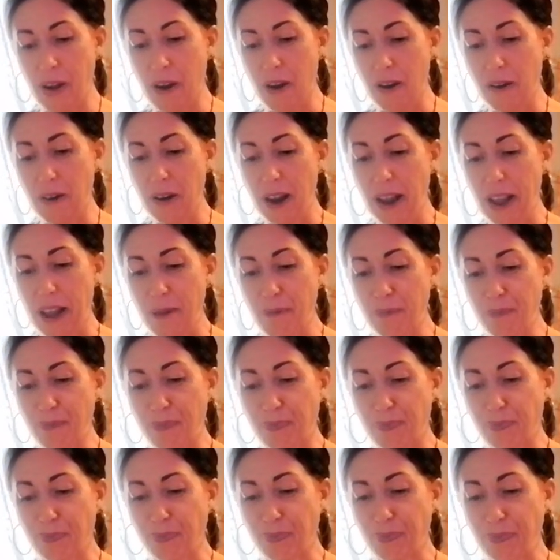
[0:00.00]
All right.
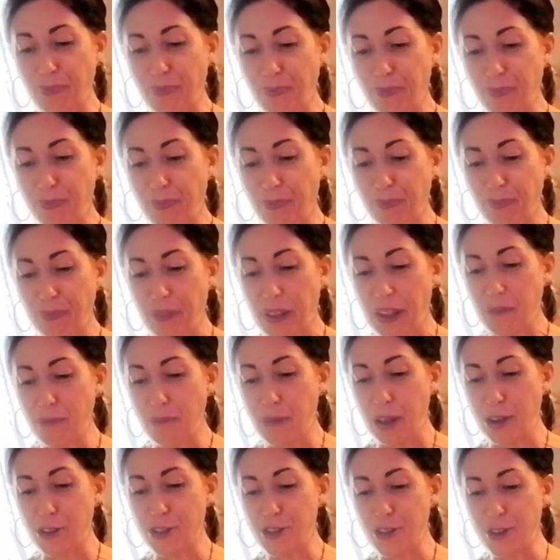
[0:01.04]

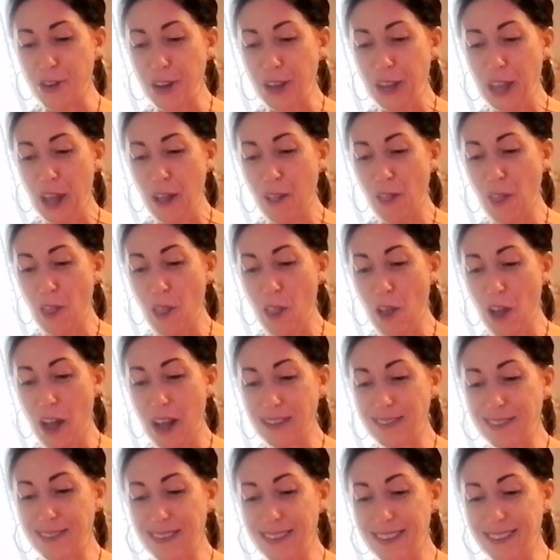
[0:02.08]
Make sure you get
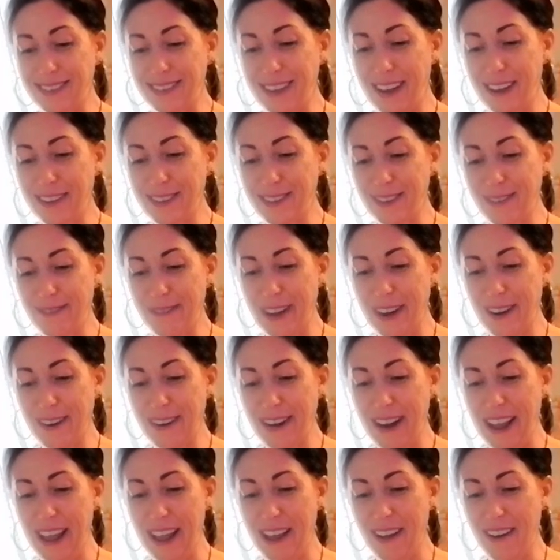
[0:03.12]
lots of the salsa
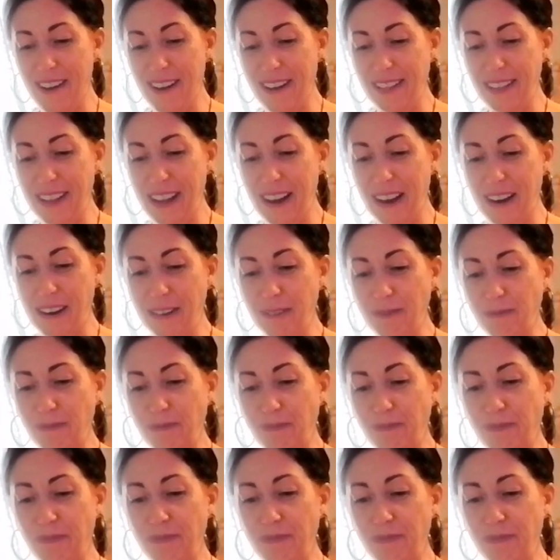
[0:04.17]
verde on there.